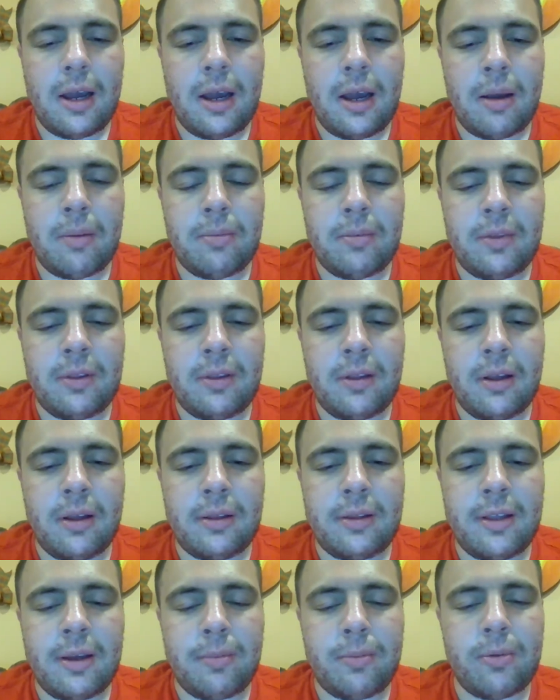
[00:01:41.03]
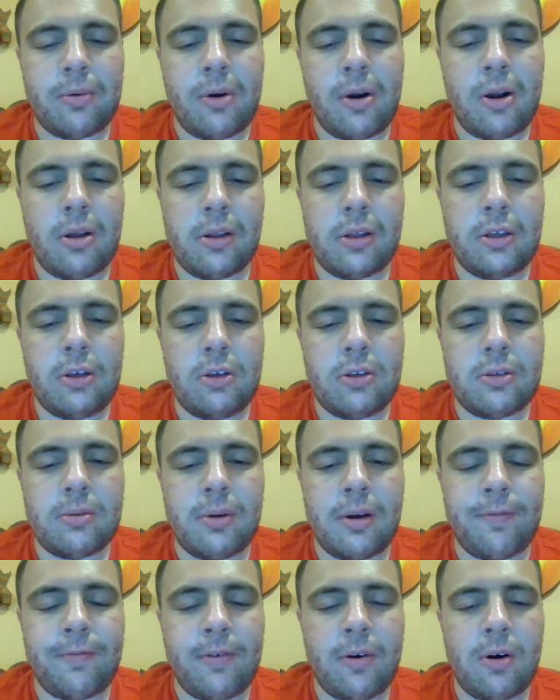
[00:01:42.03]
I'm temporarily using
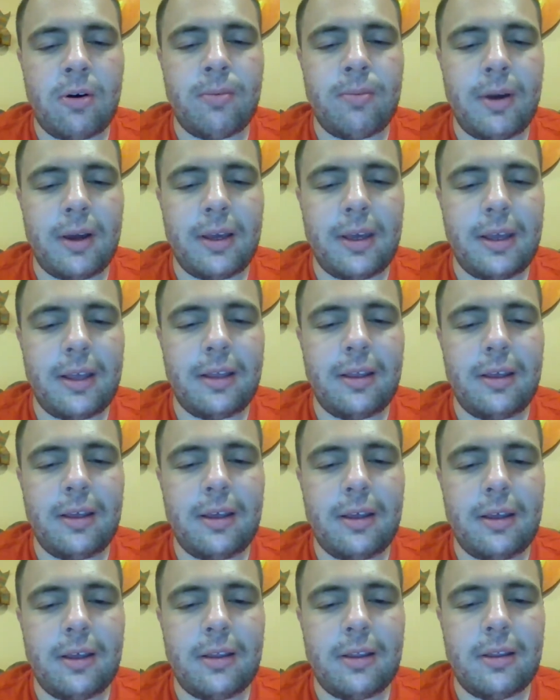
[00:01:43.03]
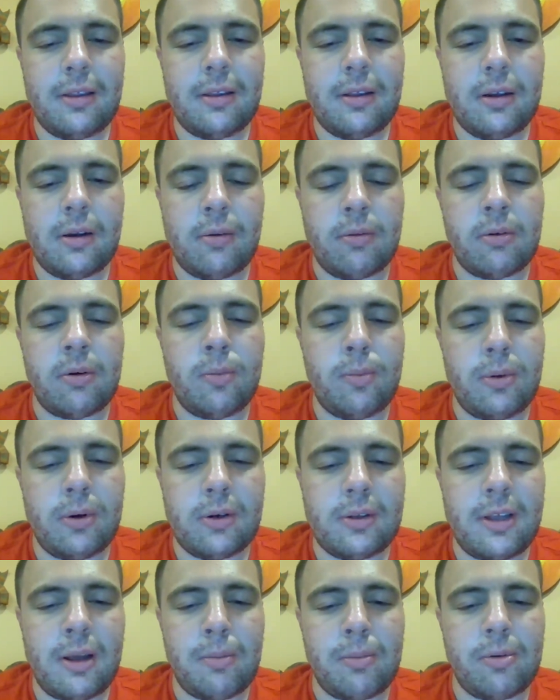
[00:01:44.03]
my phone, my
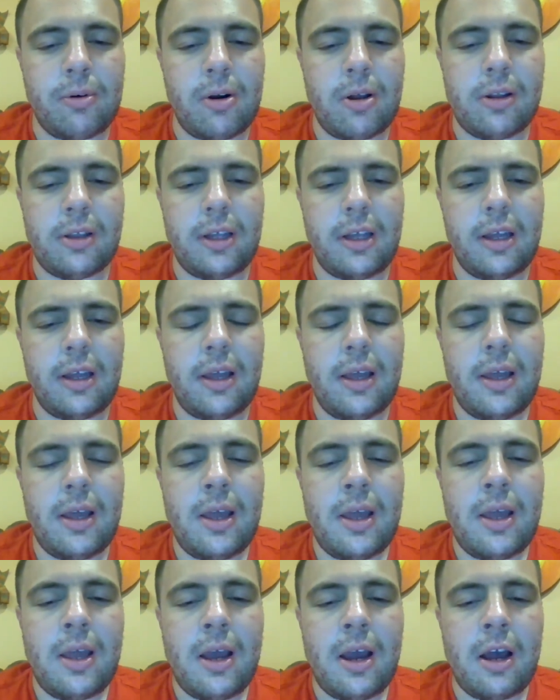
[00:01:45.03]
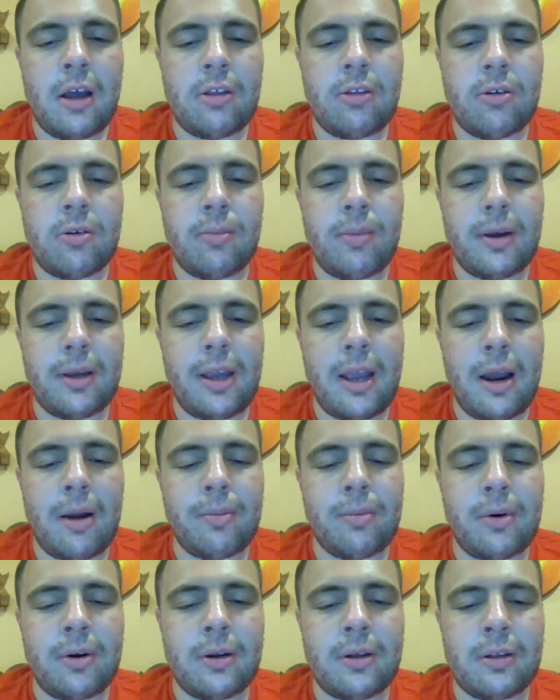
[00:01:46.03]
Chromebook temporarily until my
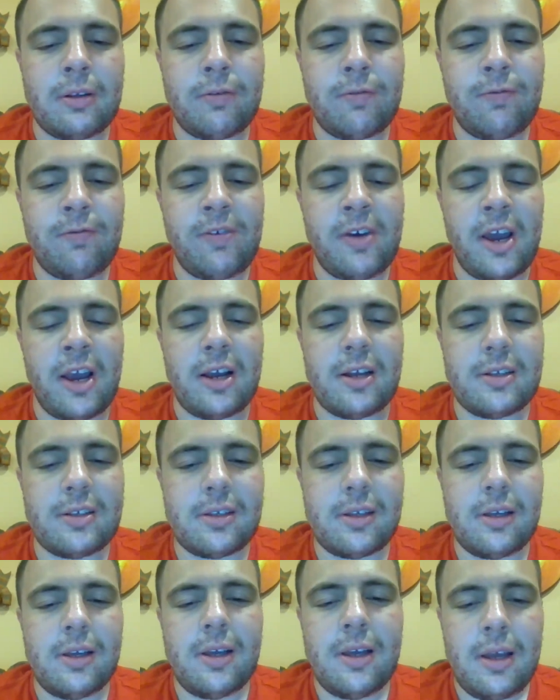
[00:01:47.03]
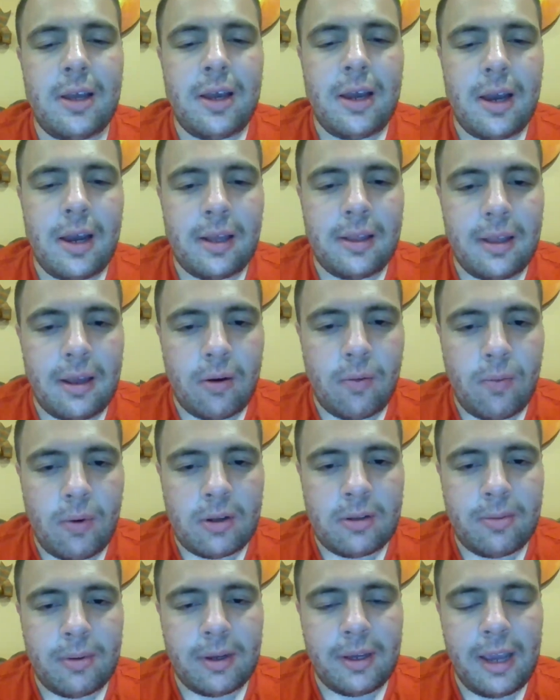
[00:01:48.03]
camera is fixed, and then
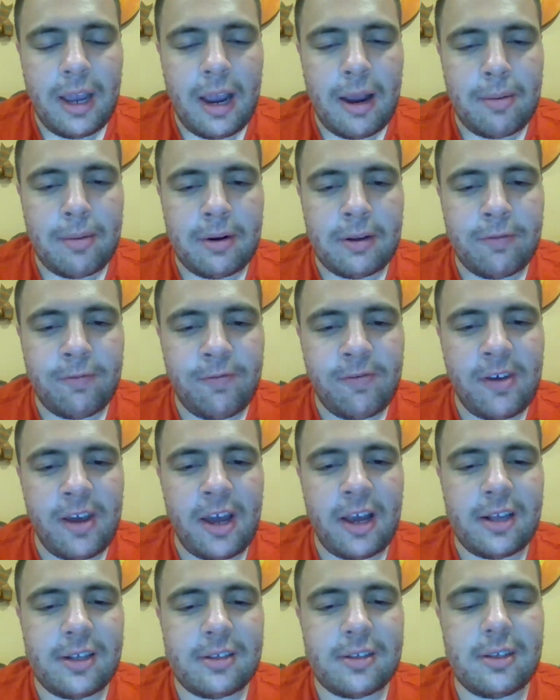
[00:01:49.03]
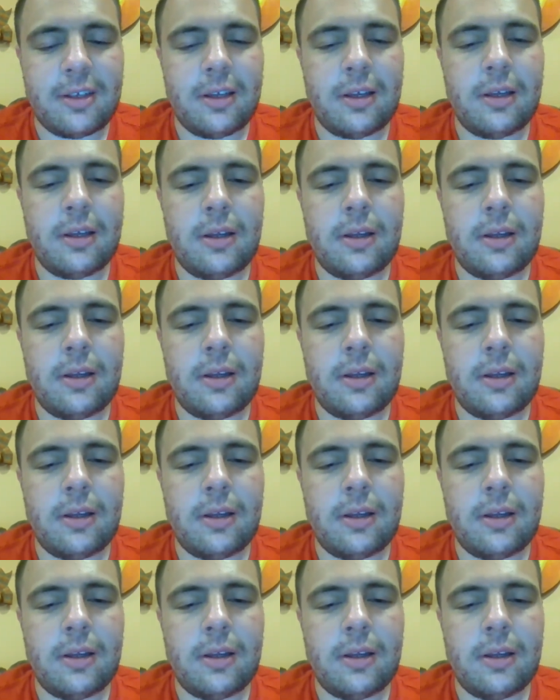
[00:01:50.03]
once my camera is fixed,